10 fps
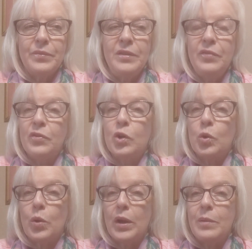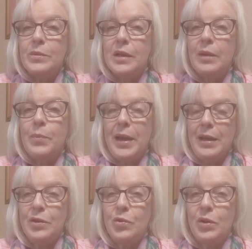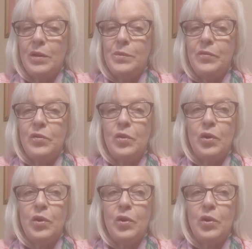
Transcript: different creams like pain creams if you